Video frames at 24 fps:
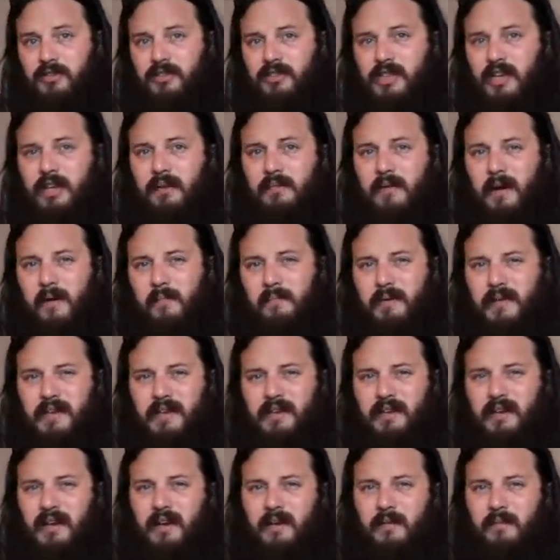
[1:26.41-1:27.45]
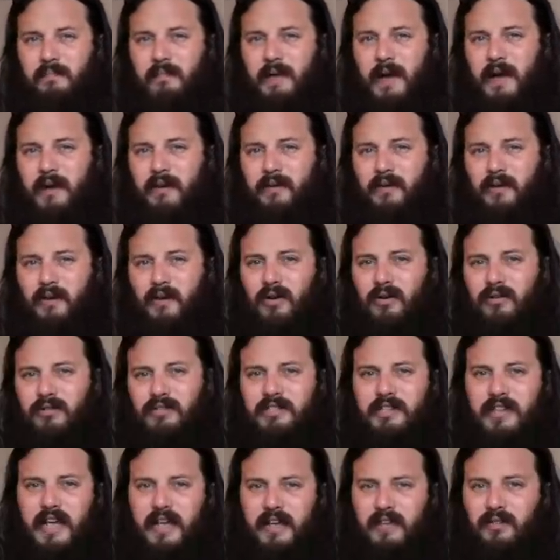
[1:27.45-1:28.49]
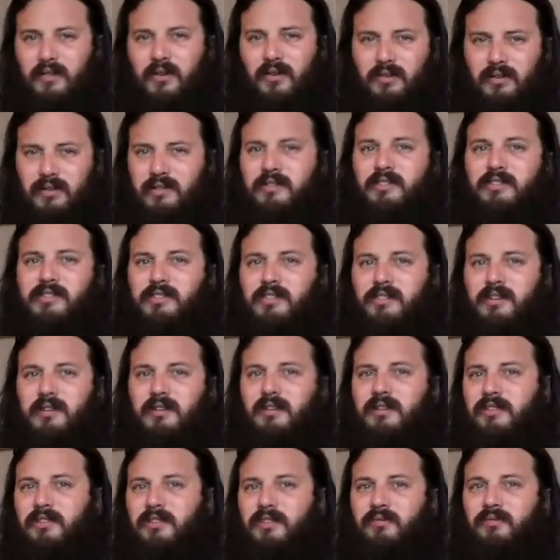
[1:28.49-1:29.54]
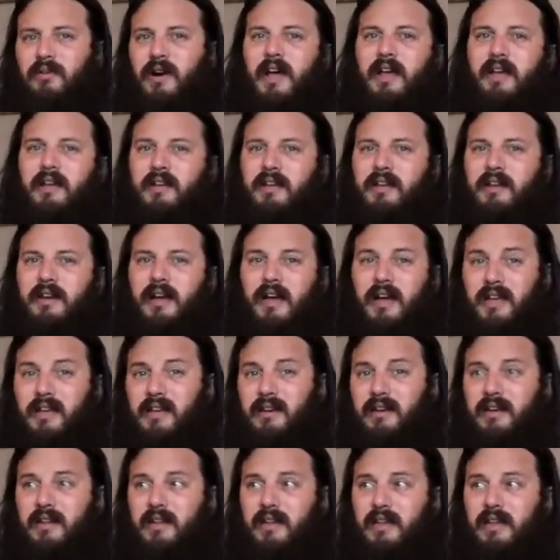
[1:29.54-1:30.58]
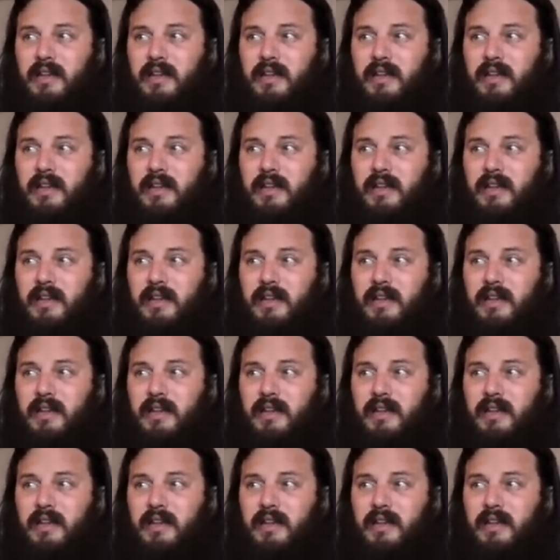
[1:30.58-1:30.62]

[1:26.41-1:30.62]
Thing about being about all day long in the sun and then riding at night,